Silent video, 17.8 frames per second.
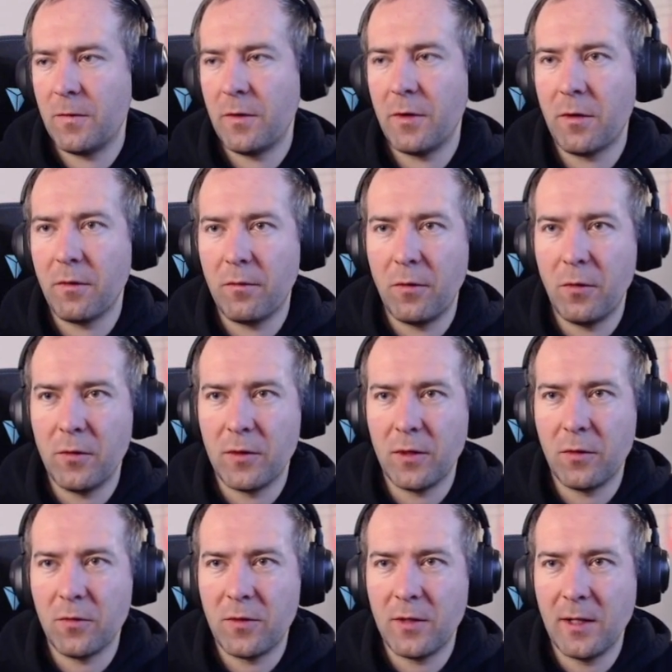very confusing
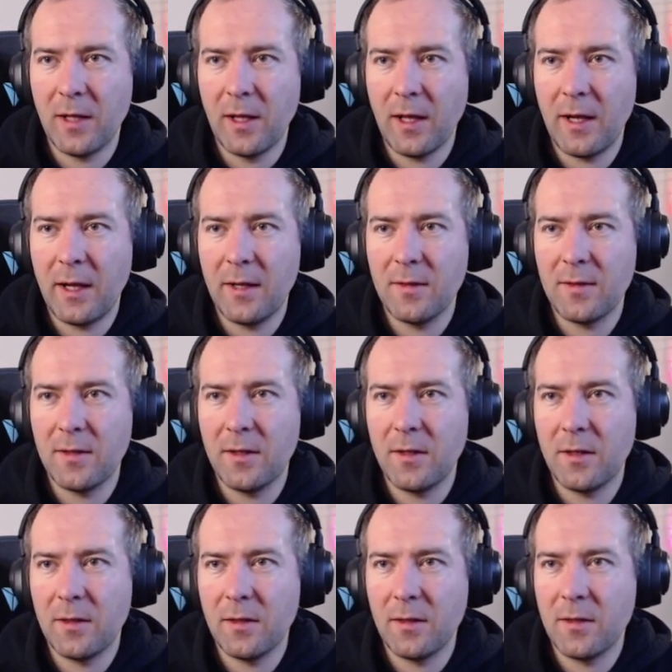to see lines
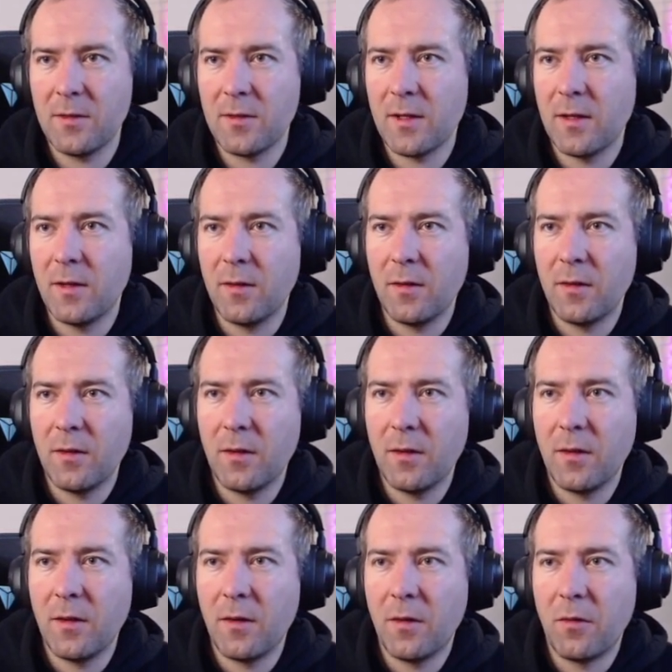here, and it's a
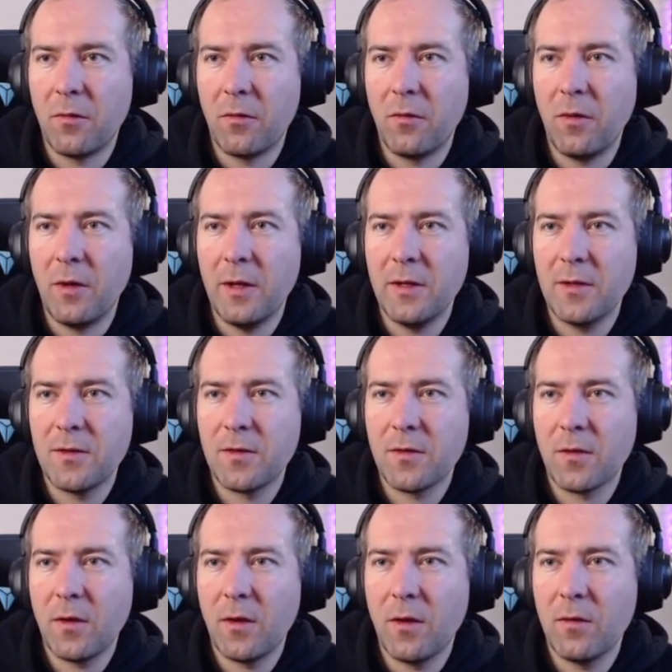
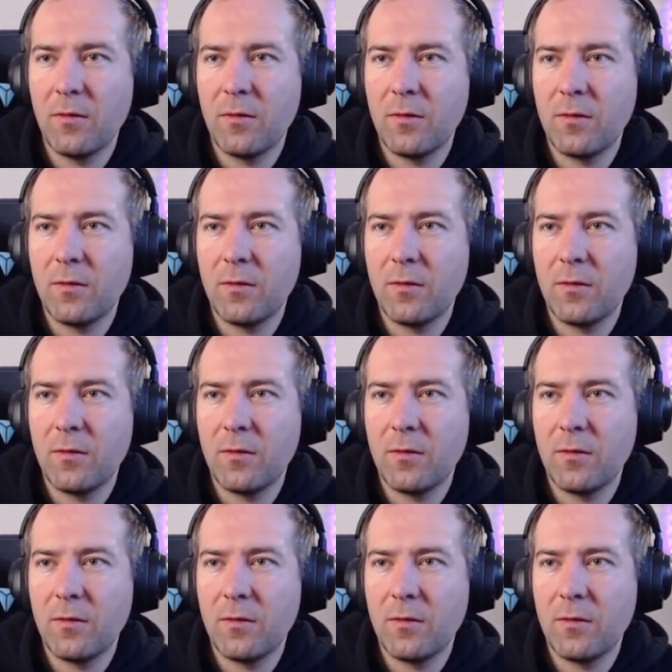list of